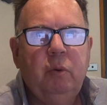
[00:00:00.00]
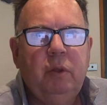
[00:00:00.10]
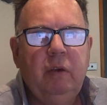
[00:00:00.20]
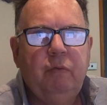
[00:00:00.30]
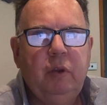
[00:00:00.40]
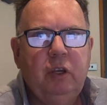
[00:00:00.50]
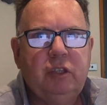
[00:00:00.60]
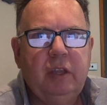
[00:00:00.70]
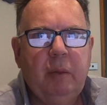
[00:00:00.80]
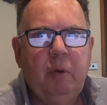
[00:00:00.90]
when they're finished
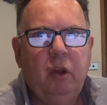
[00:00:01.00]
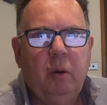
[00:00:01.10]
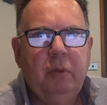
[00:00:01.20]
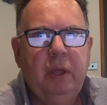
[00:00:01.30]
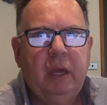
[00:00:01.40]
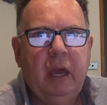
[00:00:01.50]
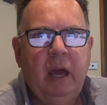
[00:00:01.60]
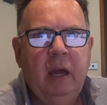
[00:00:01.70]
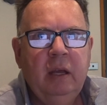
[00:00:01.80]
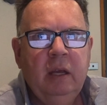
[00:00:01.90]
that they might hop in their
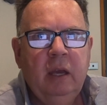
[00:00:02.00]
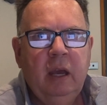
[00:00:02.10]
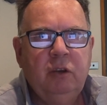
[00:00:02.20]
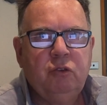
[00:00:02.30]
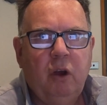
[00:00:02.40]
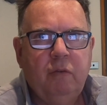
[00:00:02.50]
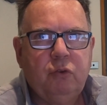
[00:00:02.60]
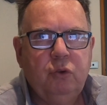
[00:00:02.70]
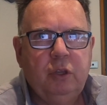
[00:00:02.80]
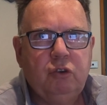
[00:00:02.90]
car and drive
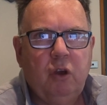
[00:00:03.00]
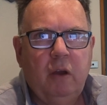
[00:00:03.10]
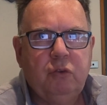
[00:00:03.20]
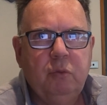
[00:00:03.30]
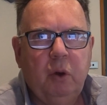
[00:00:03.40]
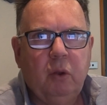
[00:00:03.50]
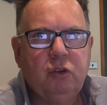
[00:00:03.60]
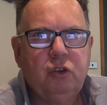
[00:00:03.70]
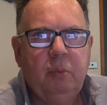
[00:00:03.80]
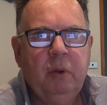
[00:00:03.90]
through the drive-through bottle
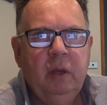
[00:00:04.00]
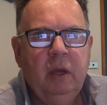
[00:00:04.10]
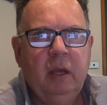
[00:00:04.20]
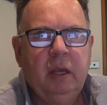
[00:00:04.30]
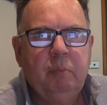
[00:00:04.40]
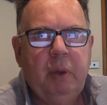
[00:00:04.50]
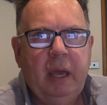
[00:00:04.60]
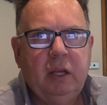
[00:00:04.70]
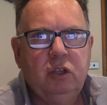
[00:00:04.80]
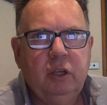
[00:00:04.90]
shop and get
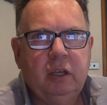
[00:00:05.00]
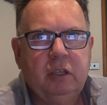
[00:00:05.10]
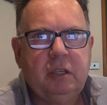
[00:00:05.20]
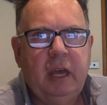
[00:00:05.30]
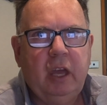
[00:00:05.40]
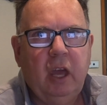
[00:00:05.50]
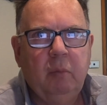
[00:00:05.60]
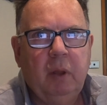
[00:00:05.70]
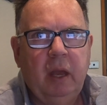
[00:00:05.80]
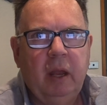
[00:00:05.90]
packaged liquor to take home
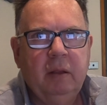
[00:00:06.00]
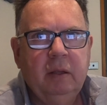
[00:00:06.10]
later.